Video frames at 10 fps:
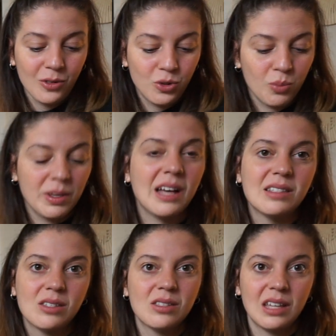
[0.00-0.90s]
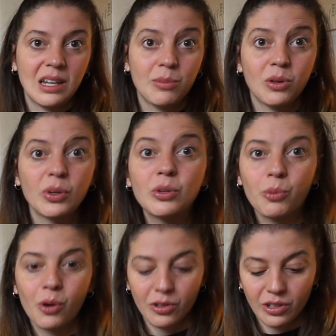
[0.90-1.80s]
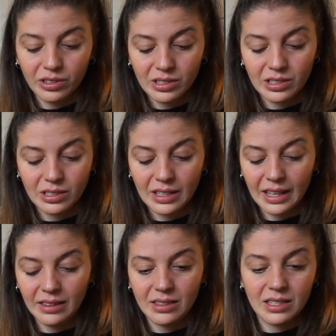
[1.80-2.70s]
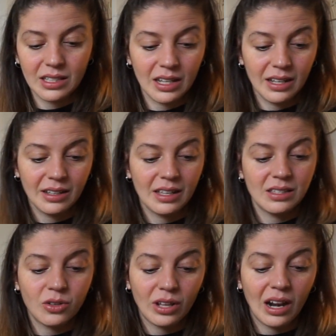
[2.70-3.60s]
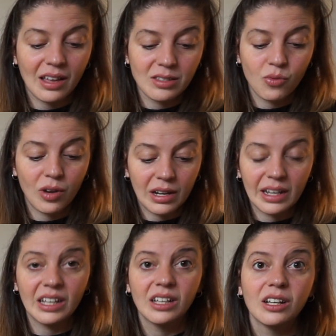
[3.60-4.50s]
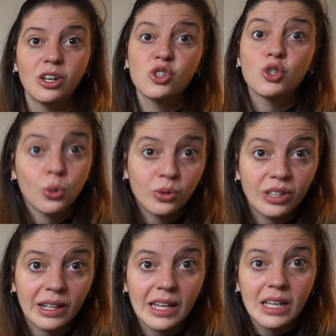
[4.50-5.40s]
to be unsustainable with product that it's gonna last really shortly.